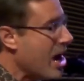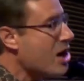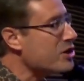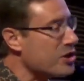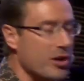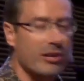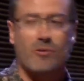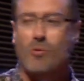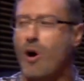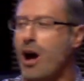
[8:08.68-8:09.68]
should
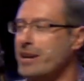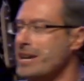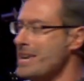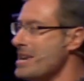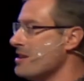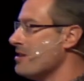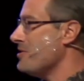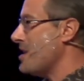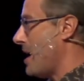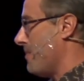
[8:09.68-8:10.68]
walk in
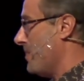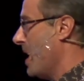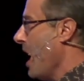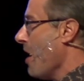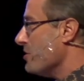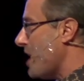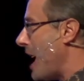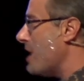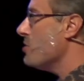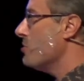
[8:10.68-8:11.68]
them.
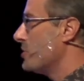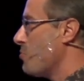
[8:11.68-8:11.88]
Daniel's